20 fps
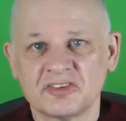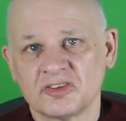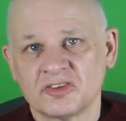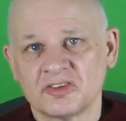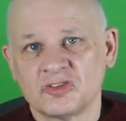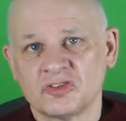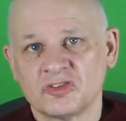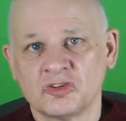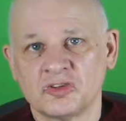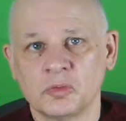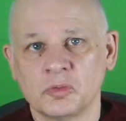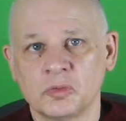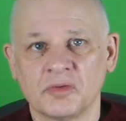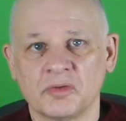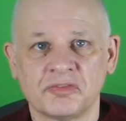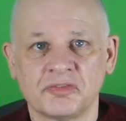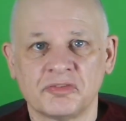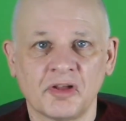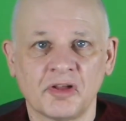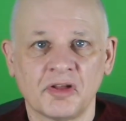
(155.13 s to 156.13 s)
to a
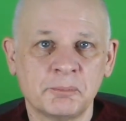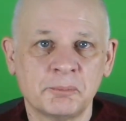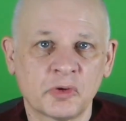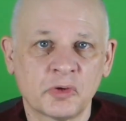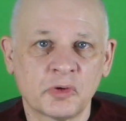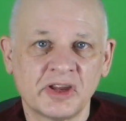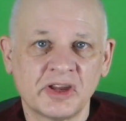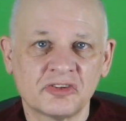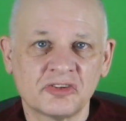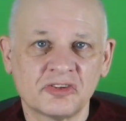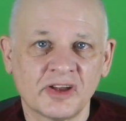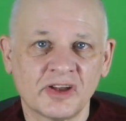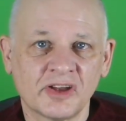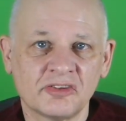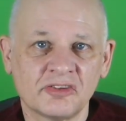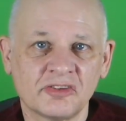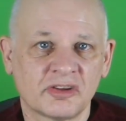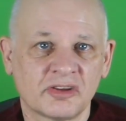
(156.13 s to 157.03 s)
flight booking site,